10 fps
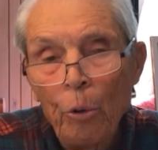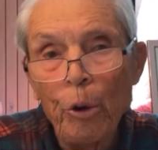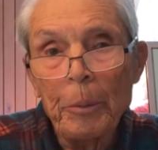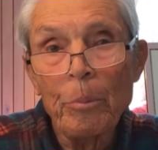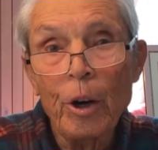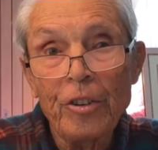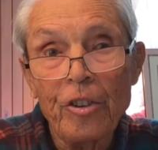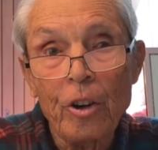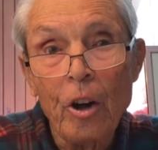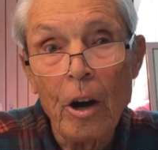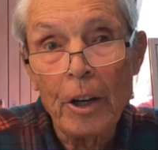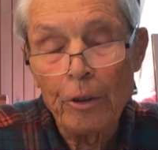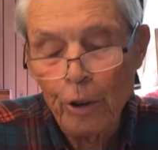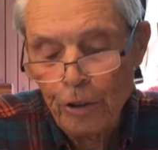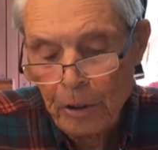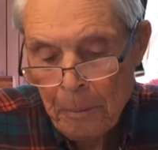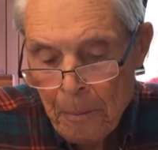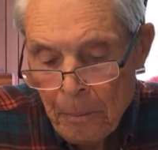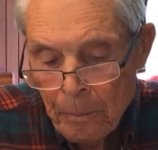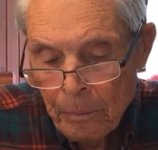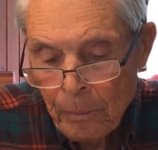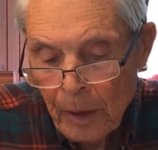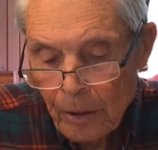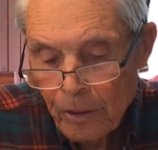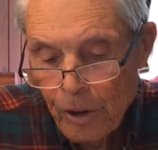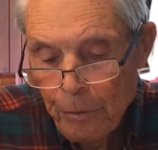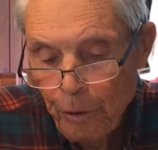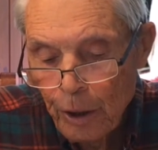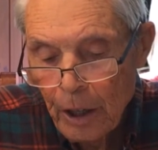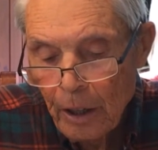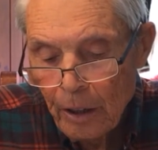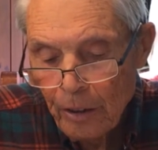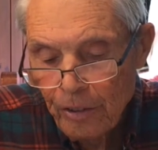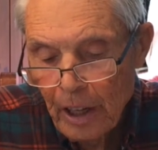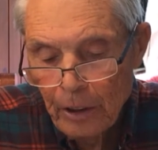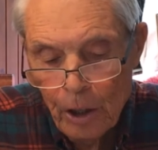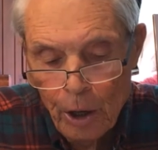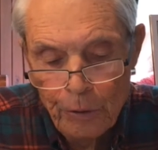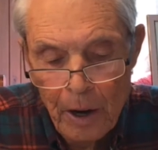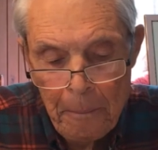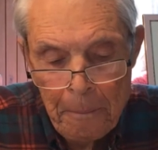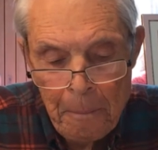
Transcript: written by psychiatrist Jeffrey Satinover.